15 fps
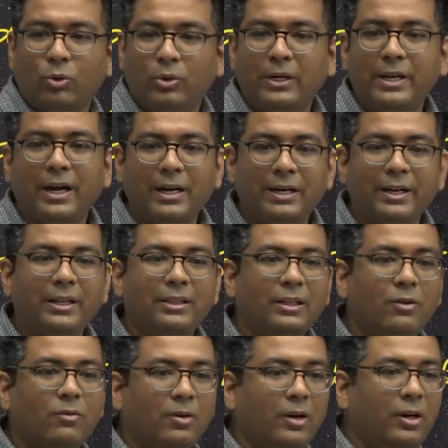country in the
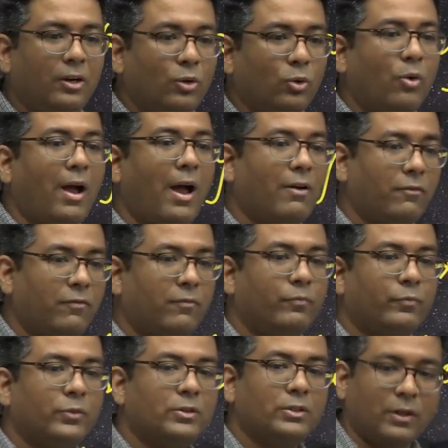world to have
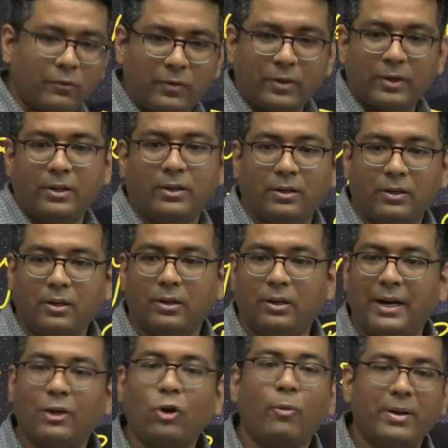suffered
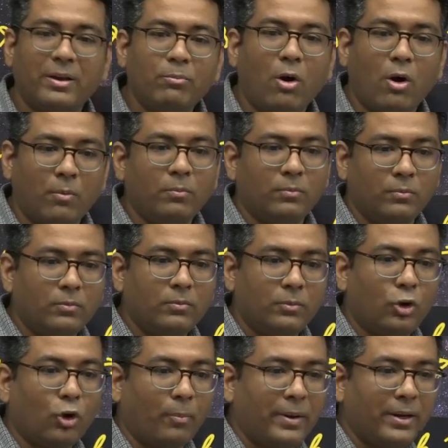atomic bomb
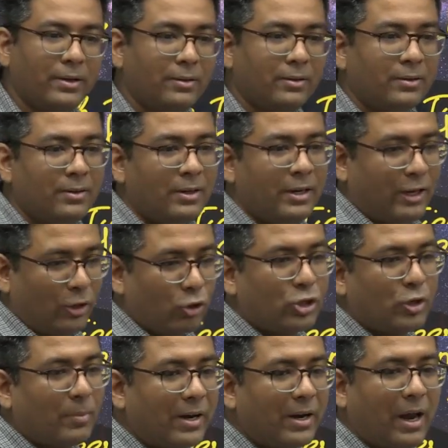dropping, Hiroshima
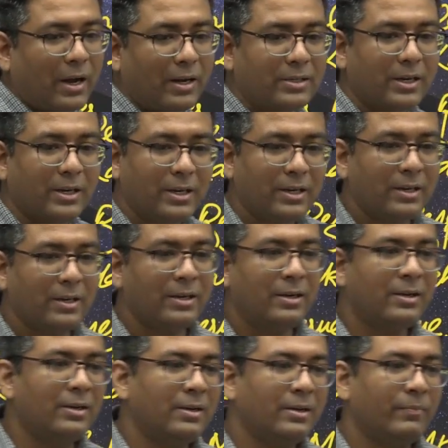and Nagasaki.
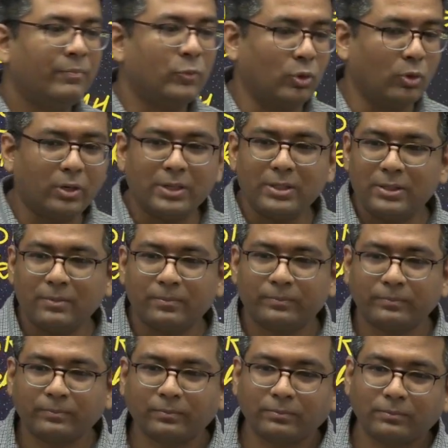You know this?
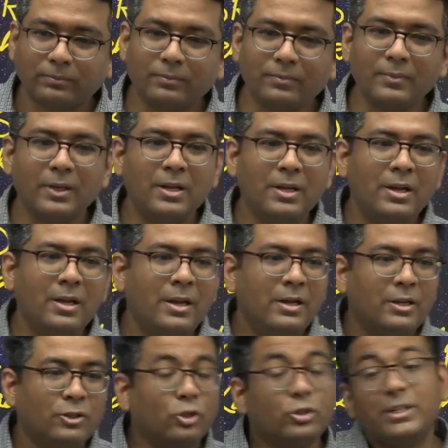
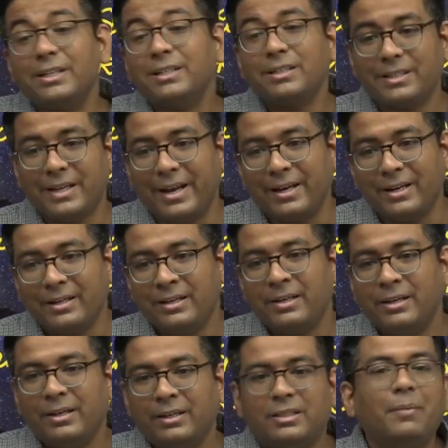So since then,
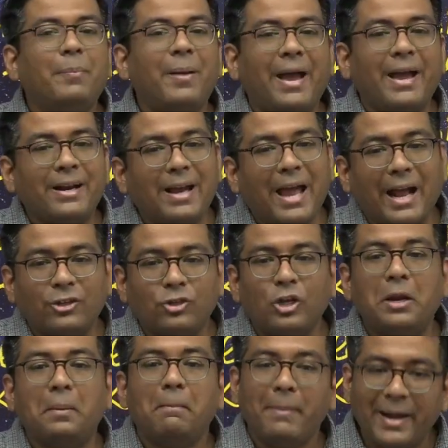Japan actually
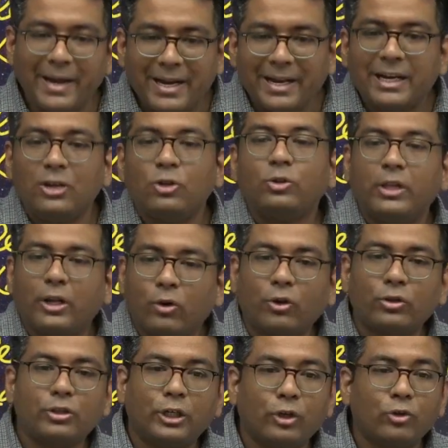made it into their
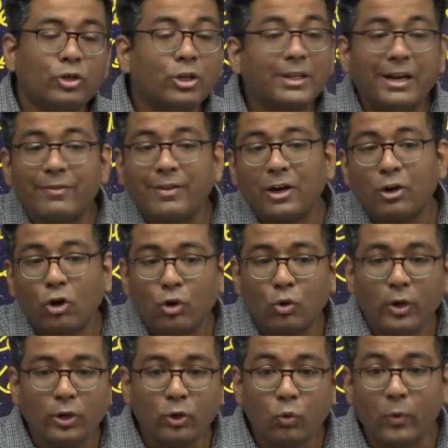constitution that we are not going
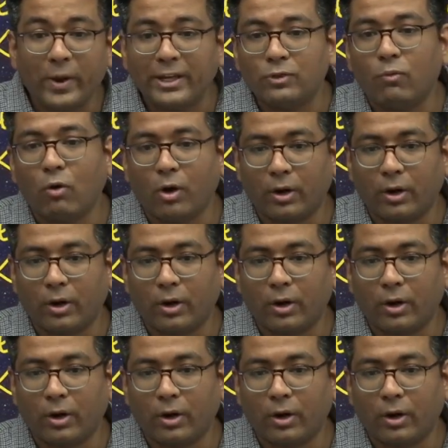to wage war.